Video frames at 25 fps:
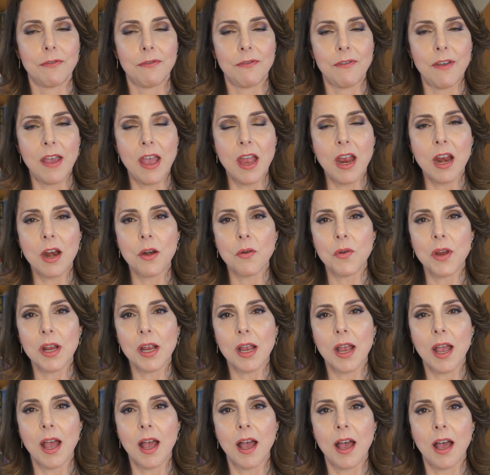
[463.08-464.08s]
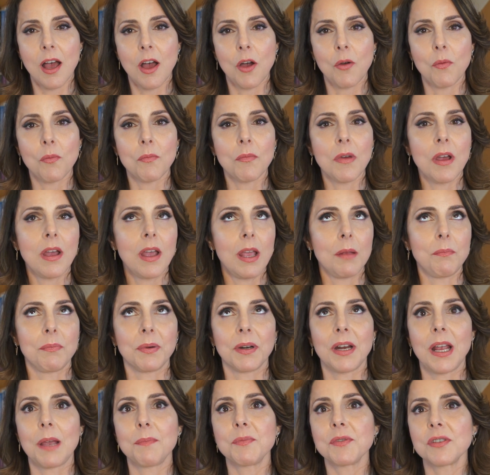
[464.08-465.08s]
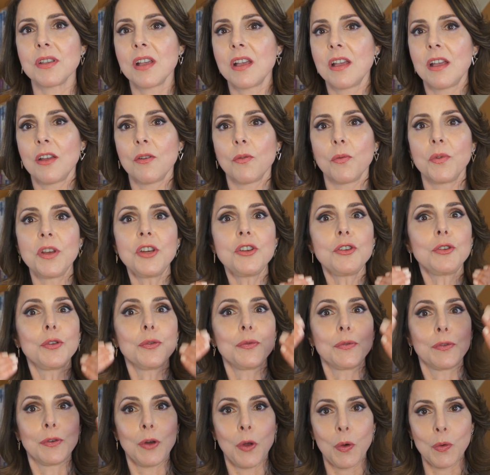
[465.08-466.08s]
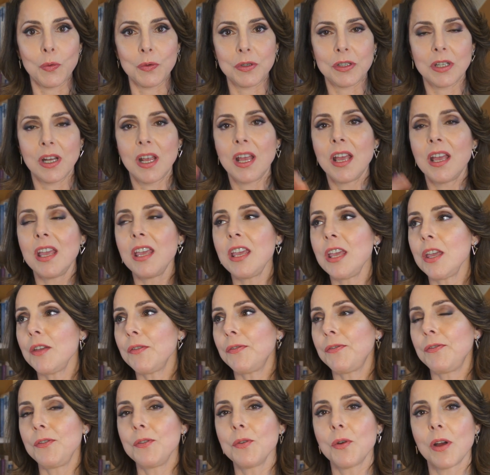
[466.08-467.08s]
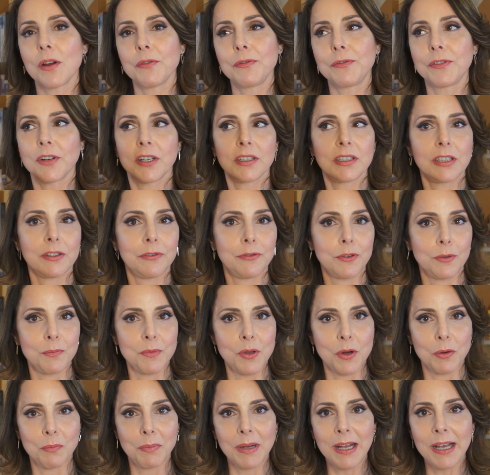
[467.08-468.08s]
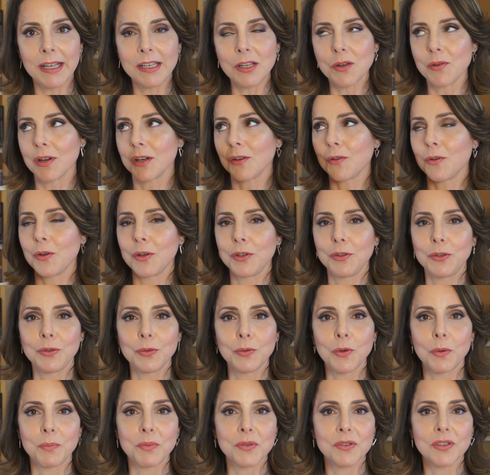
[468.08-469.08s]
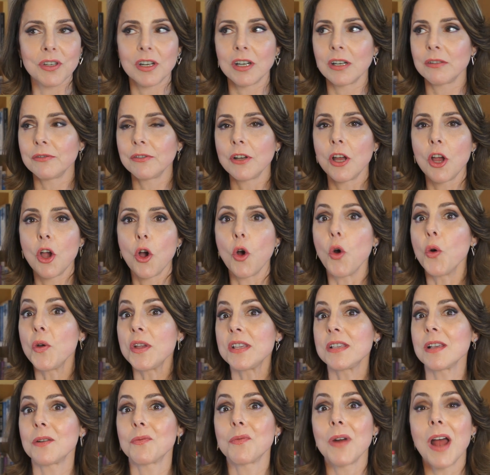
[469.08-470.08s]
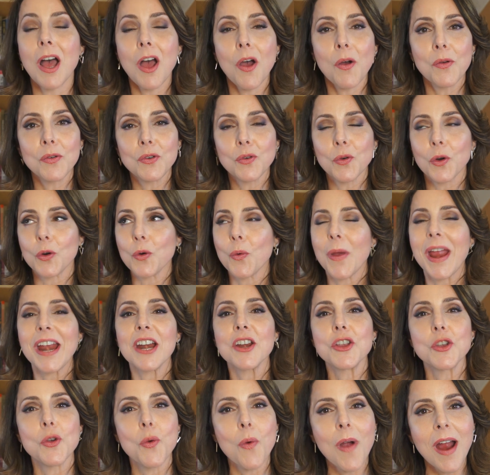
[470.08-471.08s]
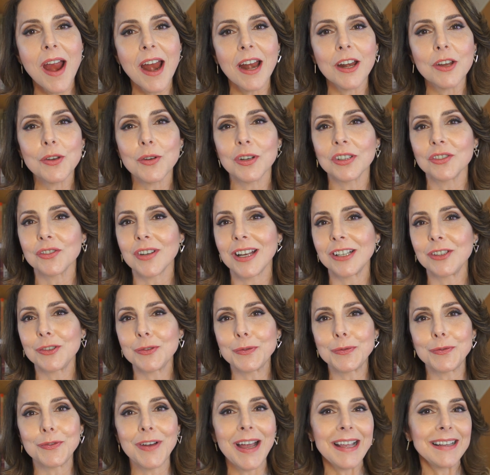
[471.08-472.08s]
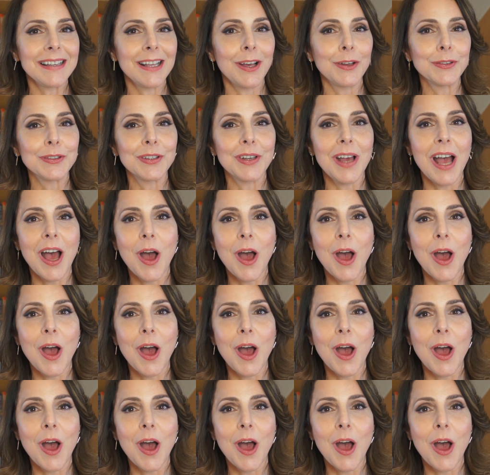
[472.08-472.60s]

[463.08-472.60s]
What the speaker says: very calm and perhaps wish to float. If you are further from your body, you are going to observe who is around or where you are. You're trying to find out